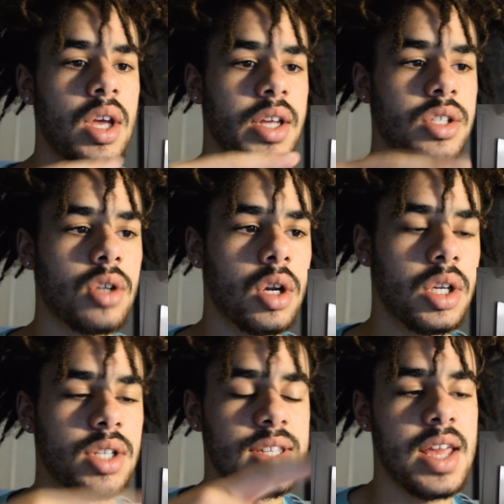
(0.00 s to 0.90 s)
It's
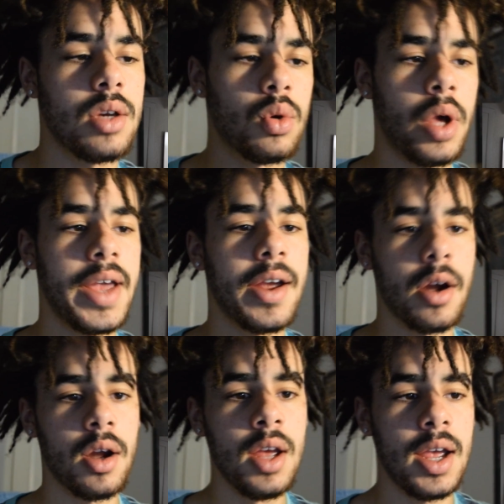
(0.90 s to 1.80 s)
starting to tangle
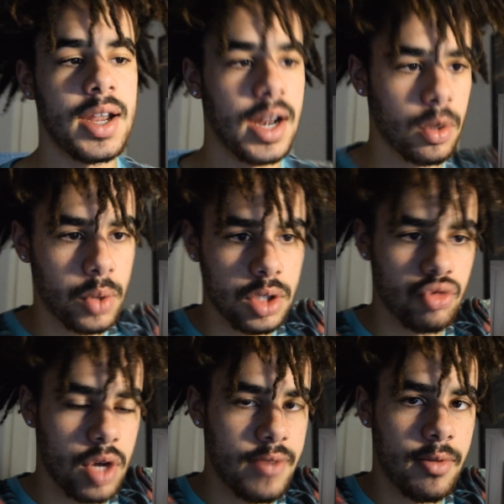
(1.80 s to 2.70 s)
hair, and I don't want
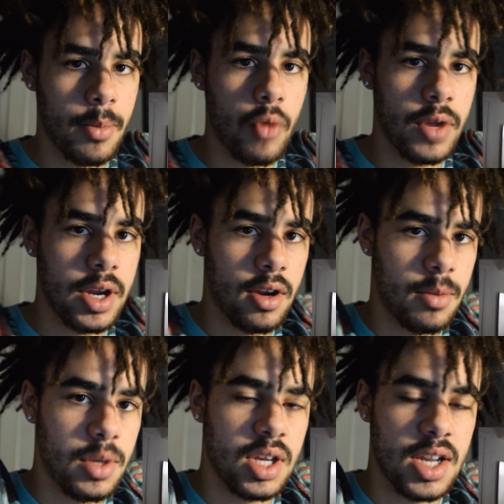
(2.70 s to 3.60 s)
to dread from over here
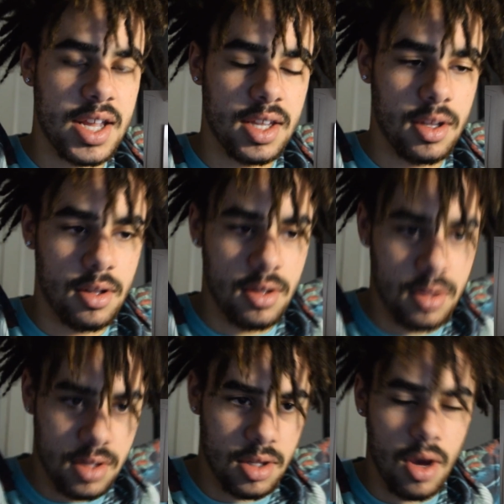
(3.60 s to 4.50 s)
to be connected
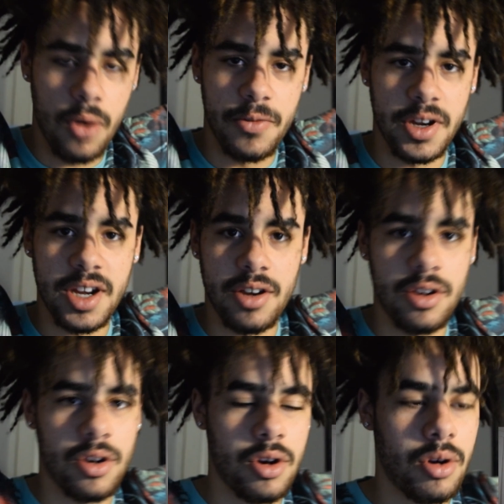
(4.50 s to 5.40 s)
over here,
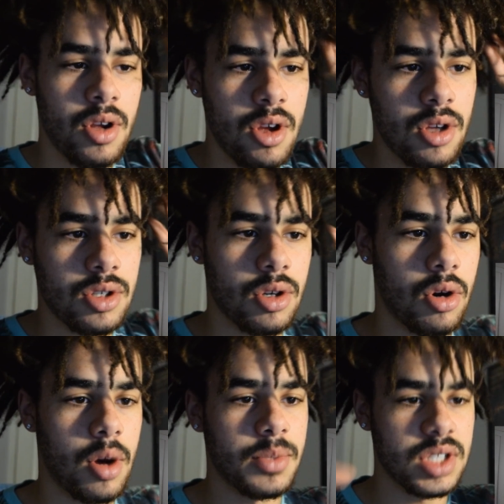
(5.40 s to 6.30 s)

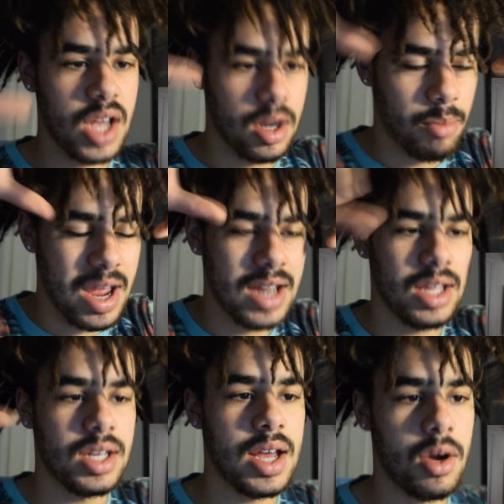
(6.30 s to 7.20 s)
So I'm just kind of
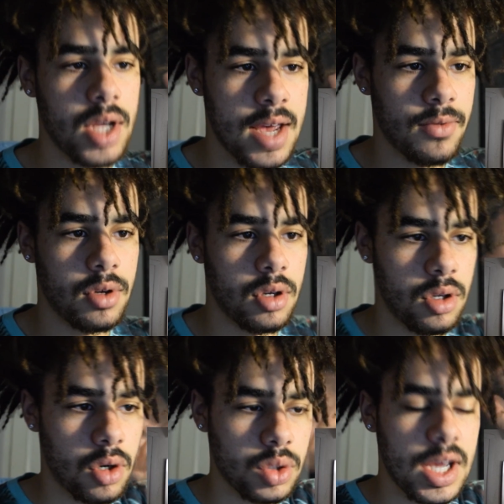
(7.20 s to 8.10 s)
patting it down, have the,
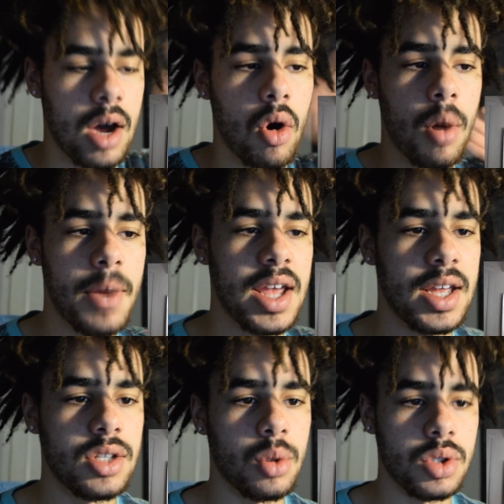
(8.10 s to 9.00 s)
towel on my
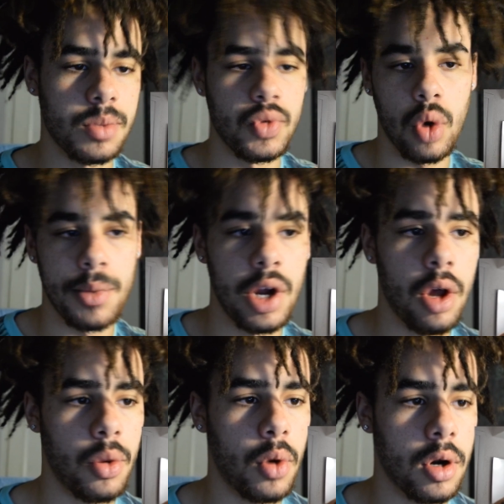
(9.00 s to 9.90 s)
head so it's absorbing
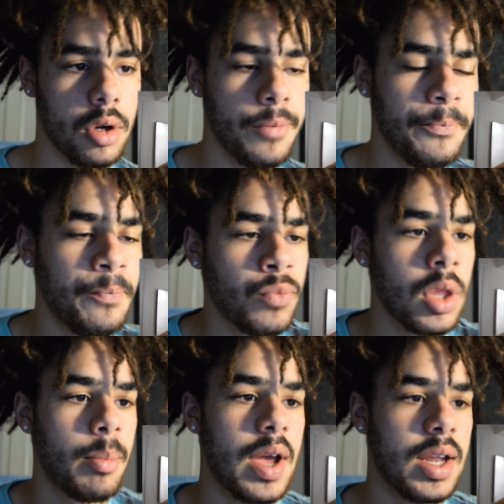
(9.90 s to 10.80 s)
all the water.
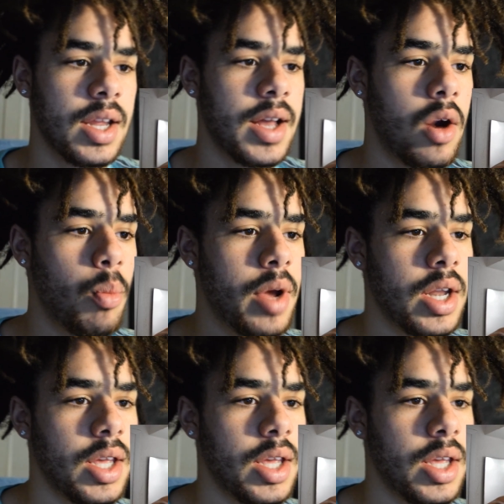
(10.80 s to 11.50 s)
Patting it out.